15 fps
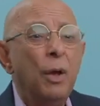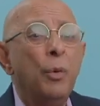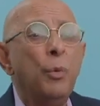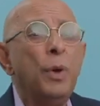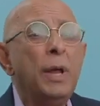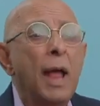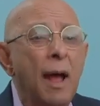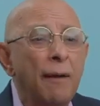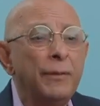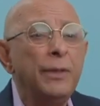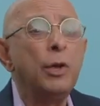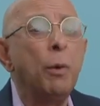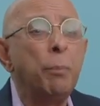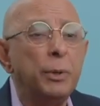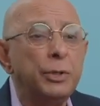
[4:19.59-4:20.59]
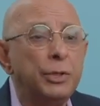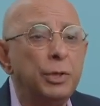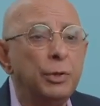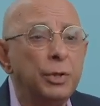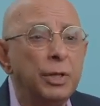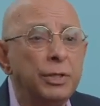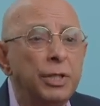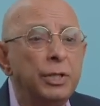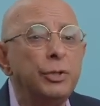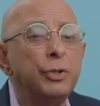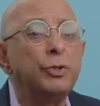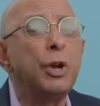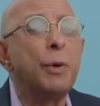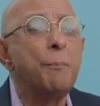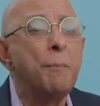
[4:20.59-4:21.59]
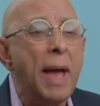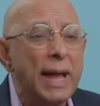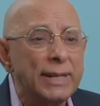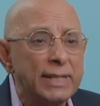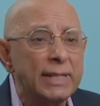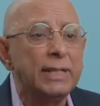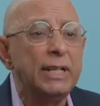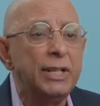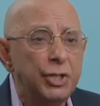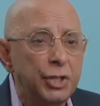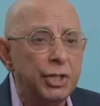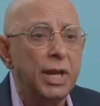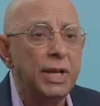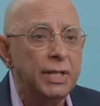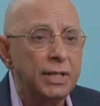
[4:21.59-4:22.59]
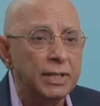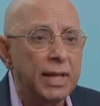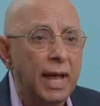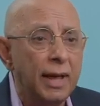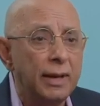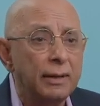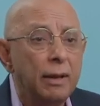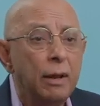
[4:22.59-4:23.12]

We have the opportunity to dramatically change that.